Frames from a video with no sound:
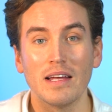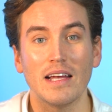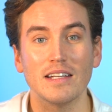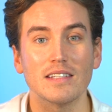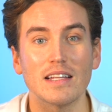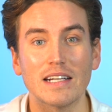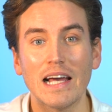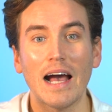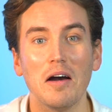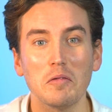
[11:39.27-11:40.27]
it's the
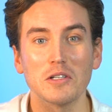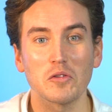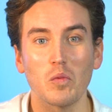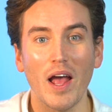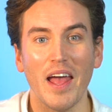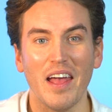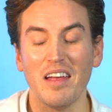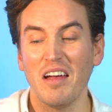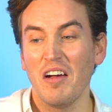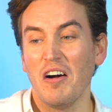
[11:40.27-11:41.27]
coward's
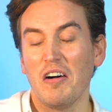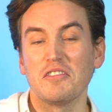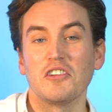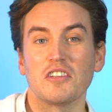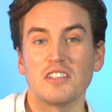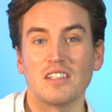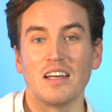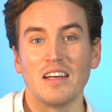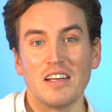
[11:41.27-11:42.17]
way of just,